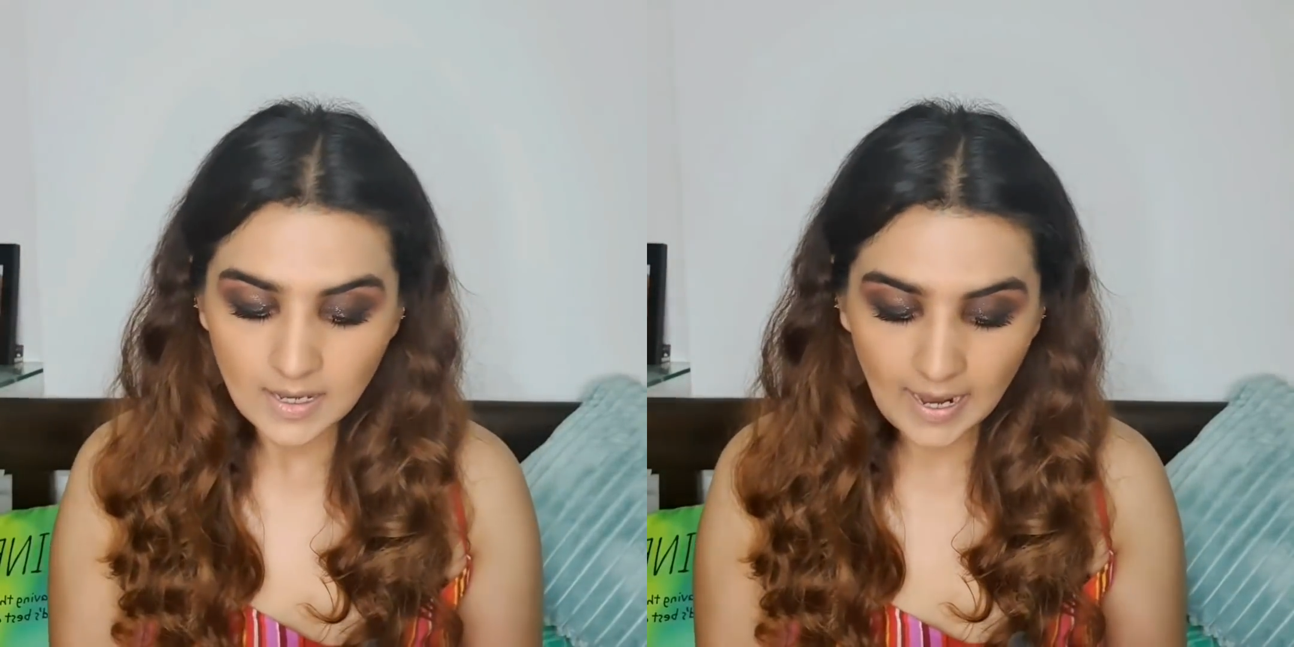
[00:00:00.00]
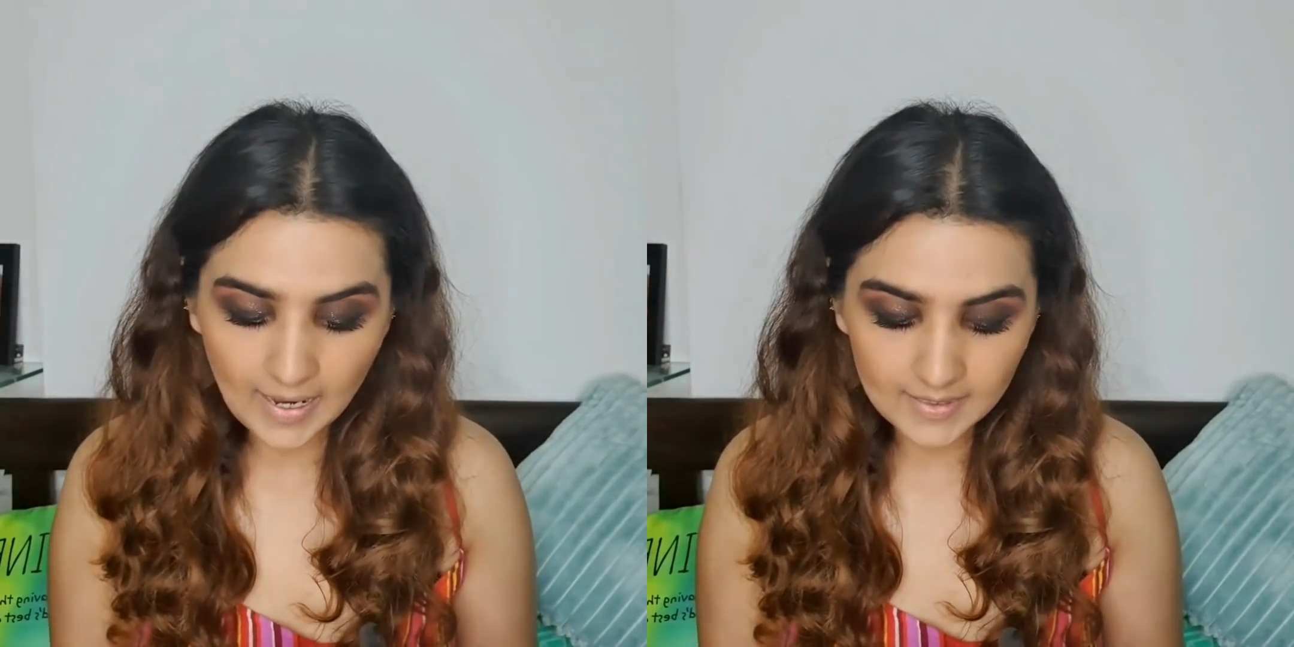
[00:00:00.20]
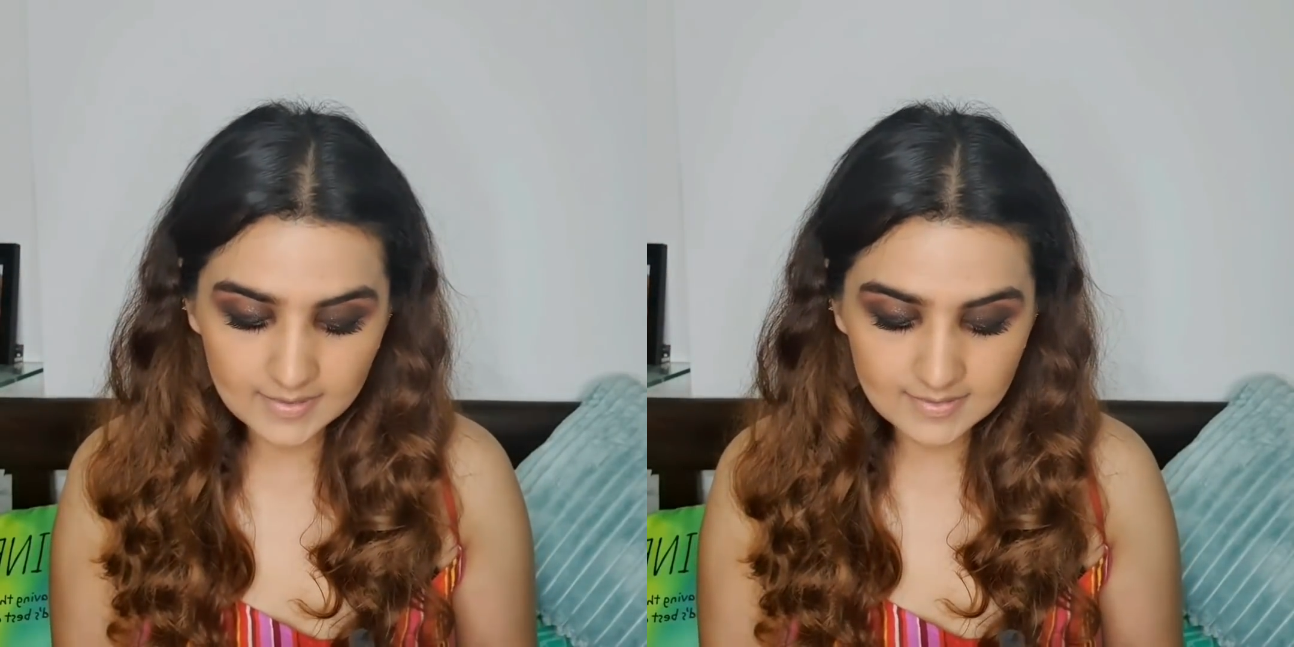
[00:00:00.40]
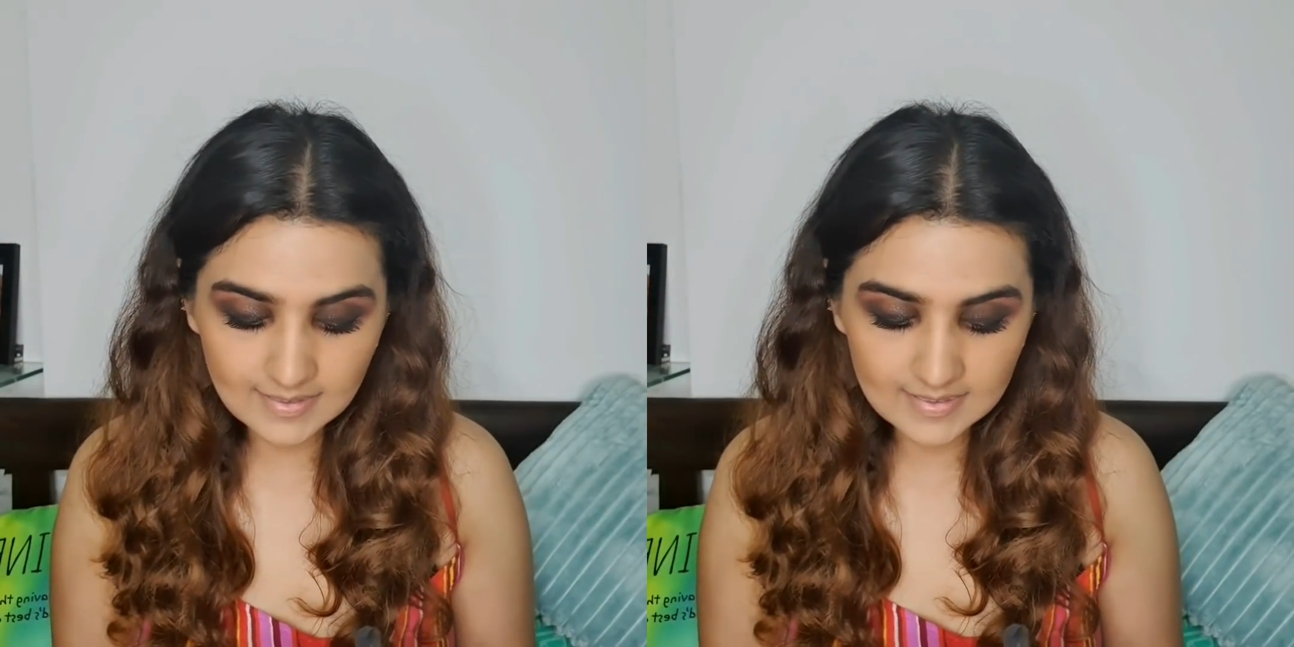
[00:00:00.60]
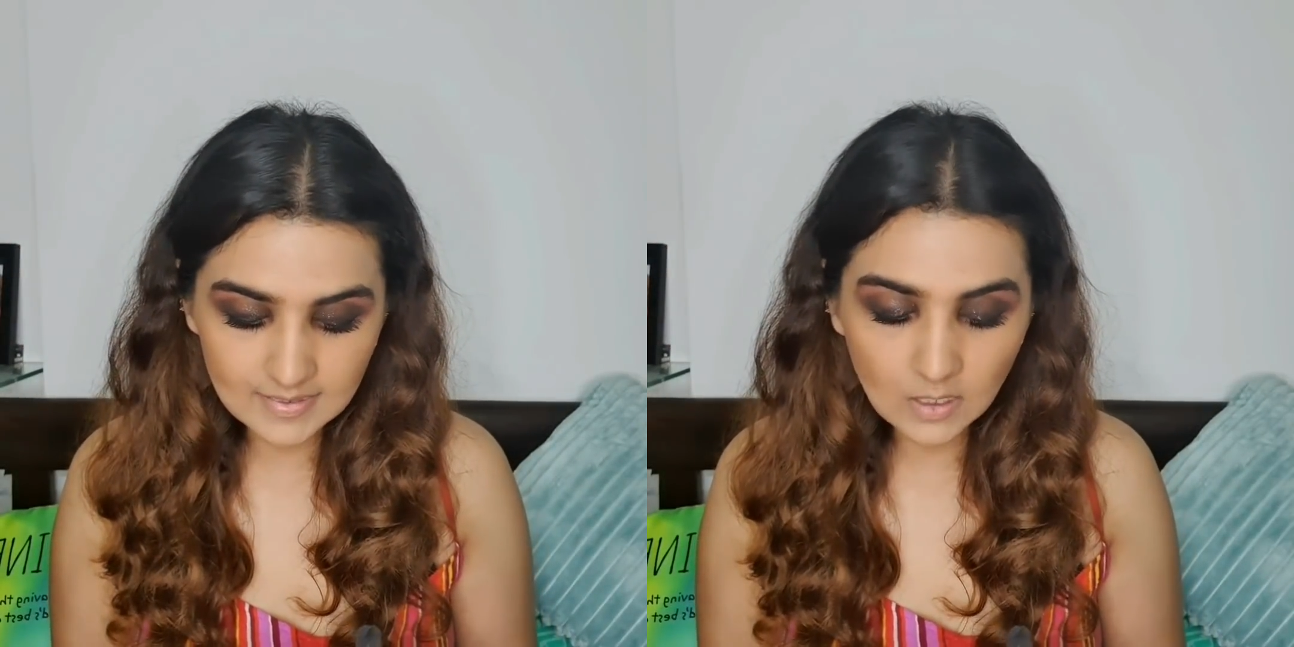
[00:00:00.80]
and it's
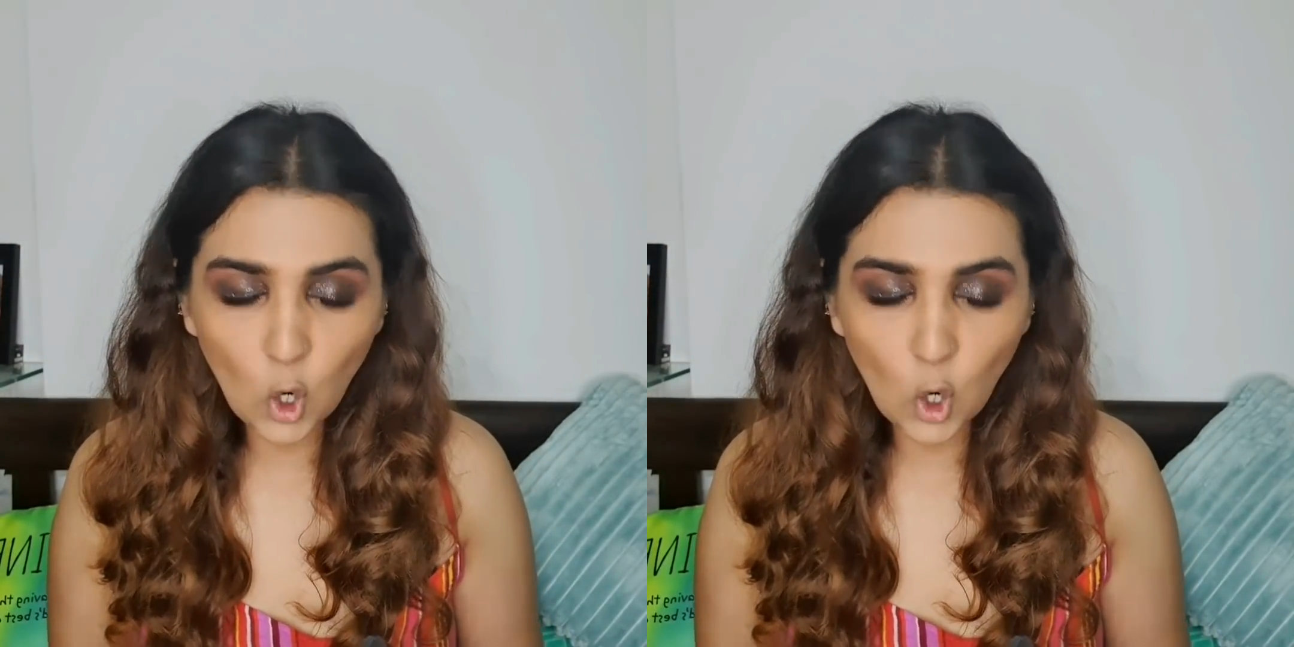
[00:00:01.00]
little